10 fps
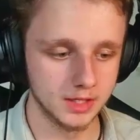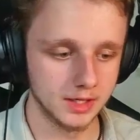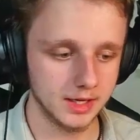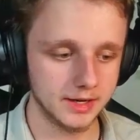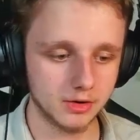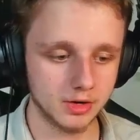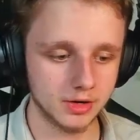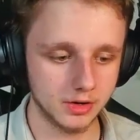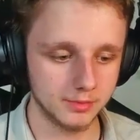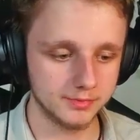In an
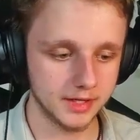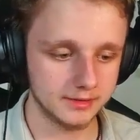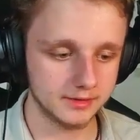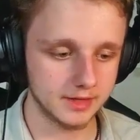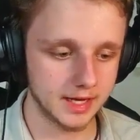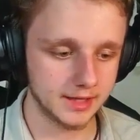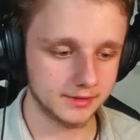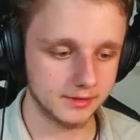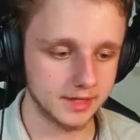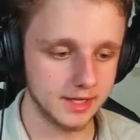earlier update, they had
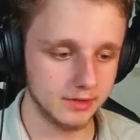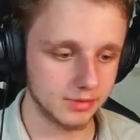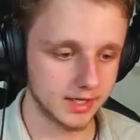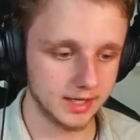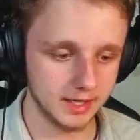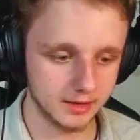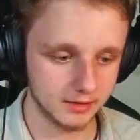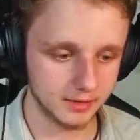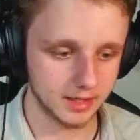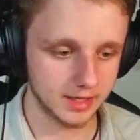the key right here
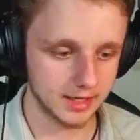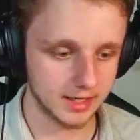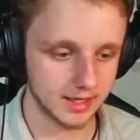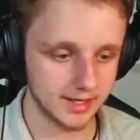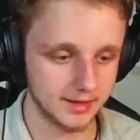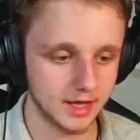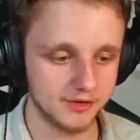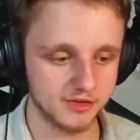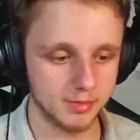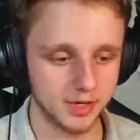and
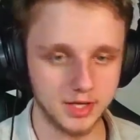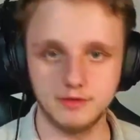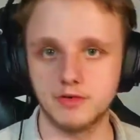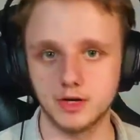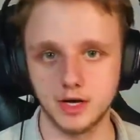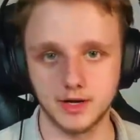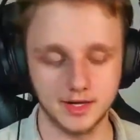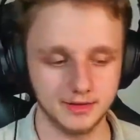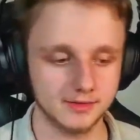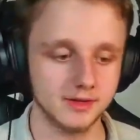everybody forgot
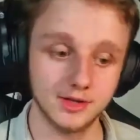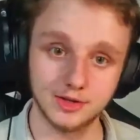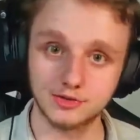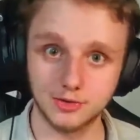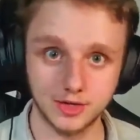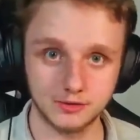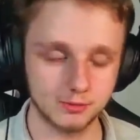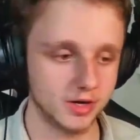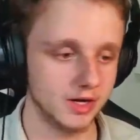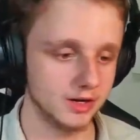it. So that's
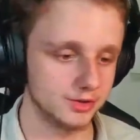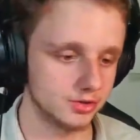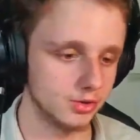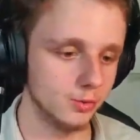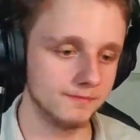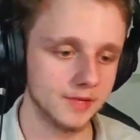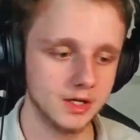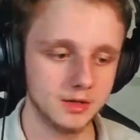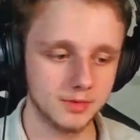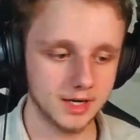pretty logical.
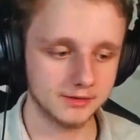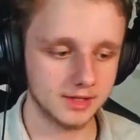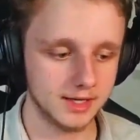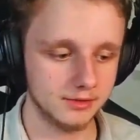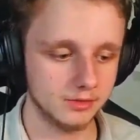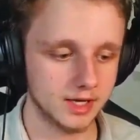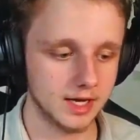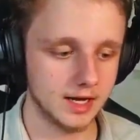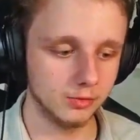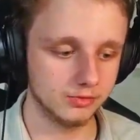But let's get into the
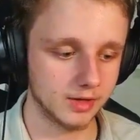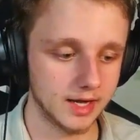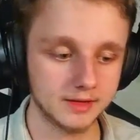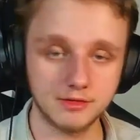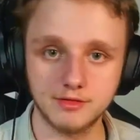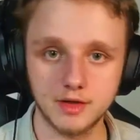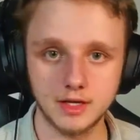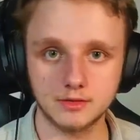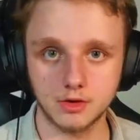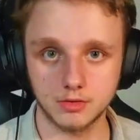house and
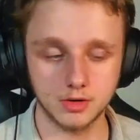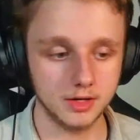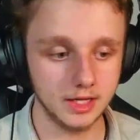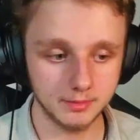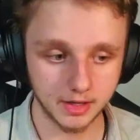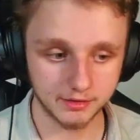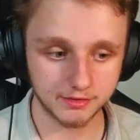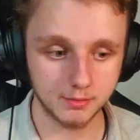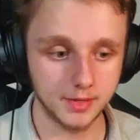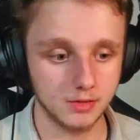activate our EMF
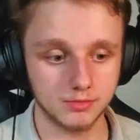by